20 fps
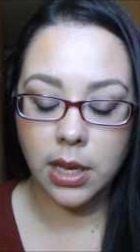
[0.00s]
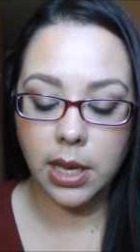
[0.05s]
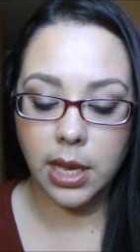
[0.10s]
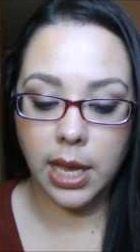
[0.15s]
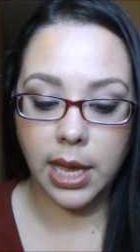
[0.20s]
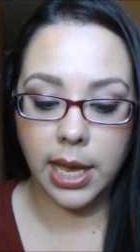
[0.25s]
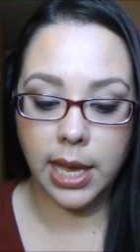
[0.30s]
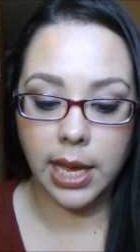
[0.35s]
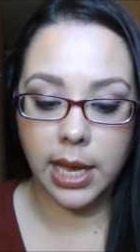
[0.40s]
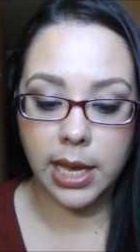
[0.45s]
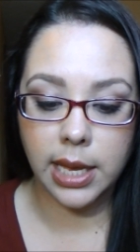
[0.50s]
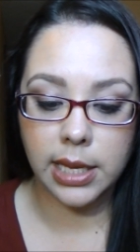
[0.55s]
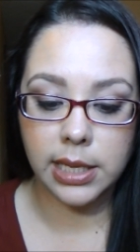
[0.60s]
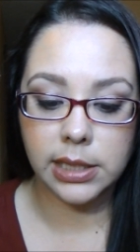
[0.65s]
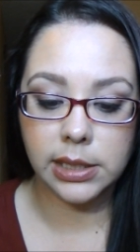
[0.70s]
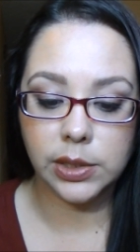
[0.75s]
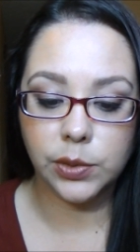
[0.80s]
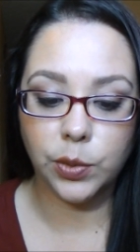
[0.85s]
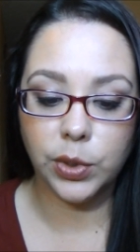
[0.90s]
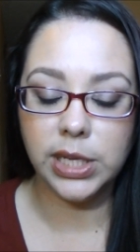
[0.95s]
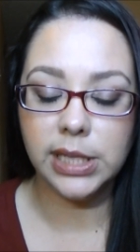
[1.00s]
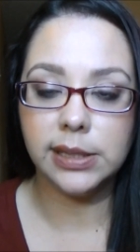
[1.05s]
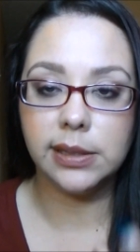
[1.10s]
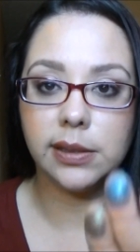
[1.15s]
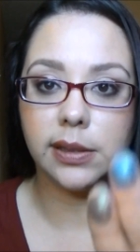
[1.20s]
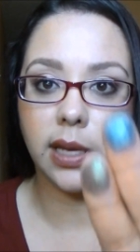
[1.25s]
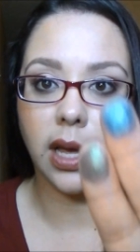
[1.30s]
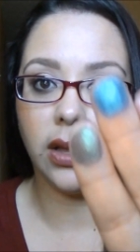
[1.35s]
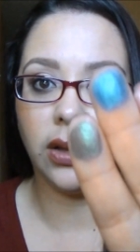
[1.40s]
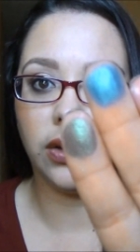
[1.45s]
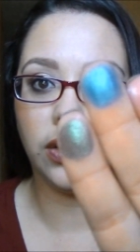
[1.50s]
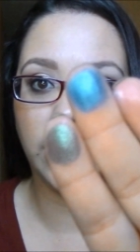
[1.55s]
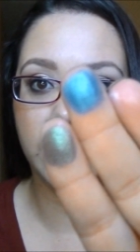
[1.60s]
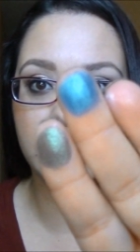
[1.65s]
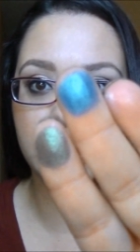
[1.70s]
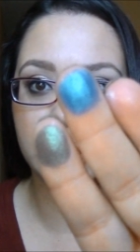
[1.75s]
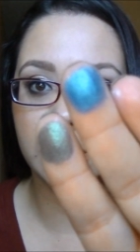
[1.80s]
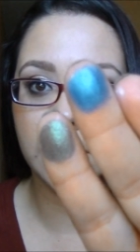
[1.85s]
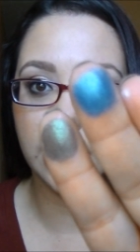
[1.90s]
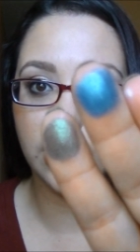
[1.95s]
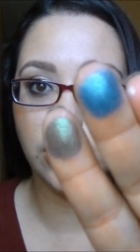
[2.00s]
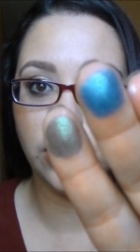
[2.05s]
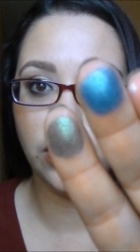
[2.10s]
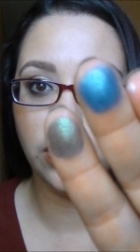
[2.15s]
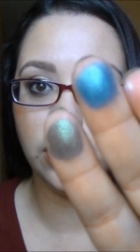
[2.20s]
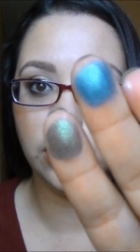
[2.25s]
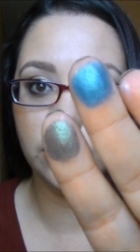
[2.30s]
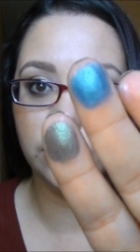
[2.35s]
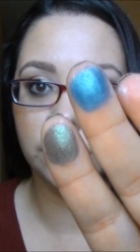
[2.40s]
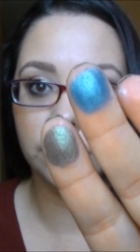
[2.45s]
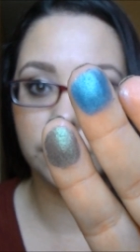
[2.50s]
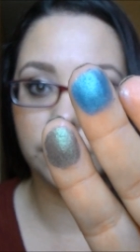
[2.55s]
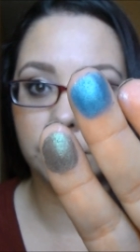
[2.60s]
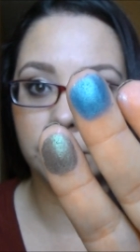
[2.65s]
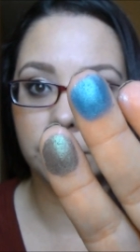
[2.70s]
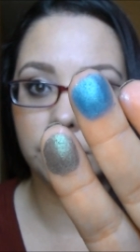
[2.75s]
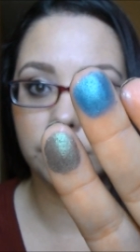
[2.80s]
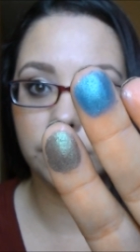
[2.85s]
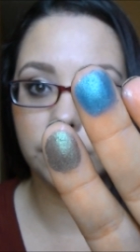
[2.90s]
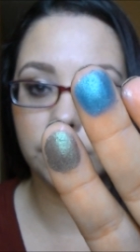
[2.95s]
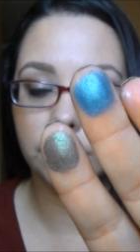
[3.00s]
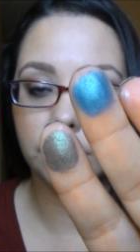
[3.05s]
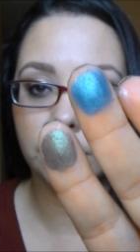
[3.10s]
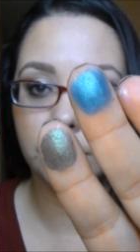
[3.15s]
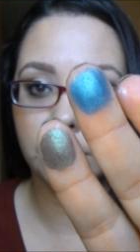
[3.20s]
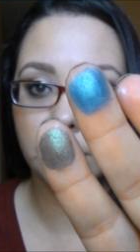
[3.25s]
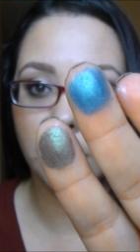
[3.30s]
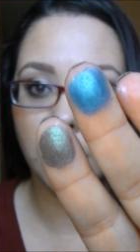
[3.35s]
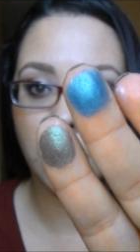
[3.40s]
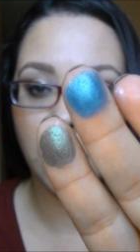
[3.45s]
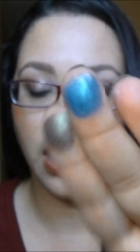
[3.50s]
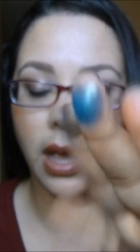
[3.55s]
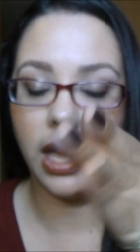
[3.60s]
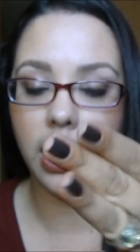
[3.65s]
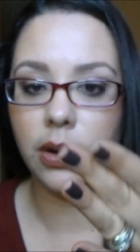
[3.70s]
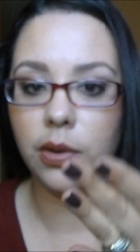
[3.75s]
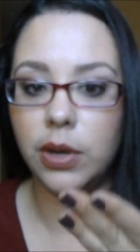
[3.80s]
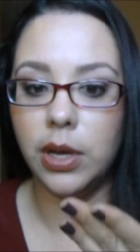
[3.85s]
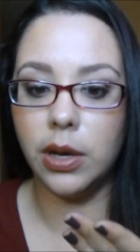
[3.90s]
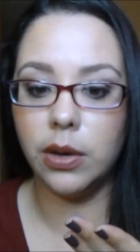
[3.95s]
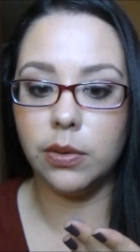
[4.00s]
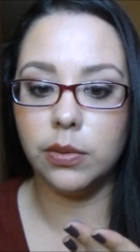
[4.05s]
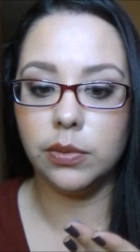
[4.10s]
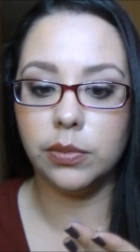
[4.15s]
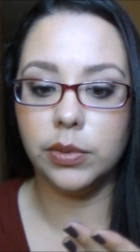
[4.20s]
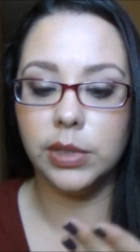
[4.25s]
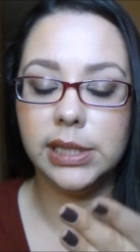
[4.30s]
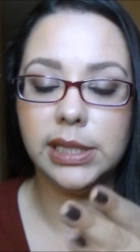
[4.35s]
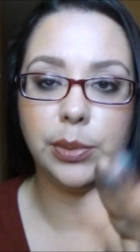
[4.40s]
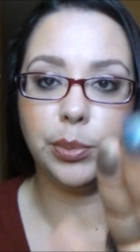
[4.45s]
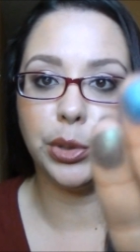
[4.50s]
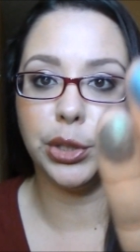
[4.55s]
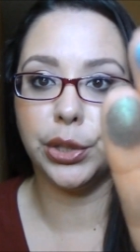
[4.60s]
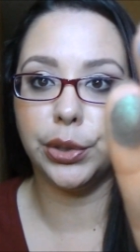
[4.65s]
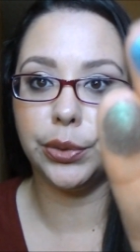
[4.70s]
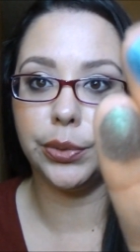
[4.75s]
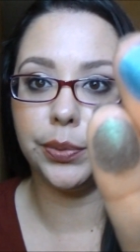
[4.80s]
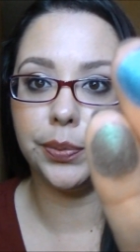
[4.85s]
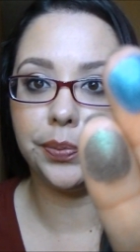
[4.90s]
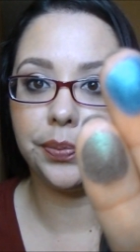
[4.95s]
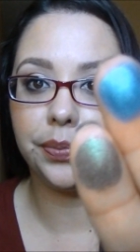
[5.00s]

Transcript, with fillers: And what is this color, like teal? I don't know. It's a blue.